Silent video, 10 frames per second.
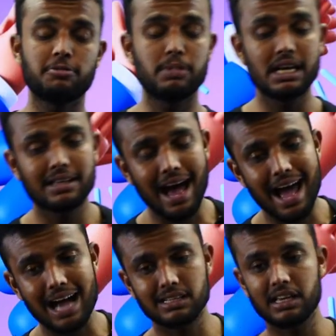Please, I
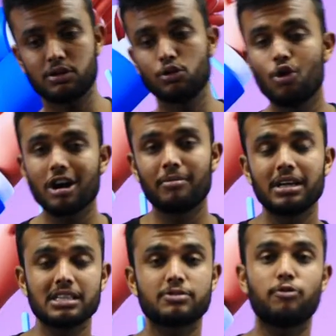ask it. No
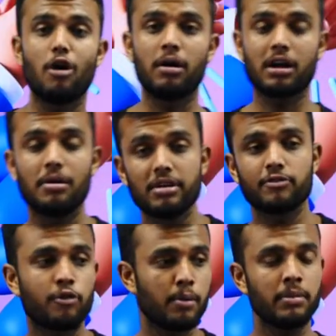comment is
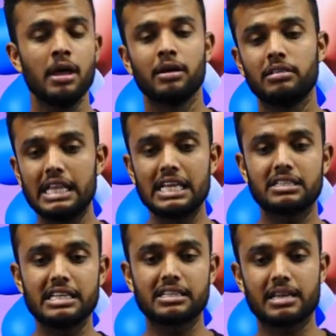coming from
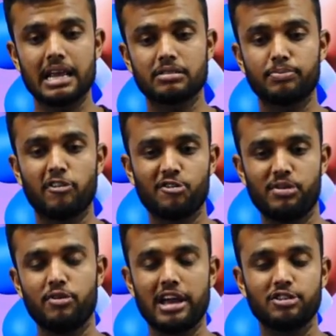least this space for
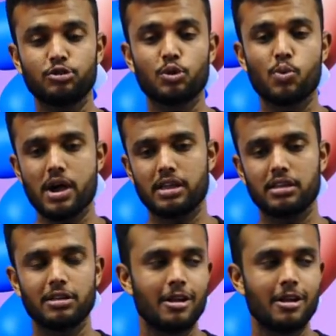me. I don't know why.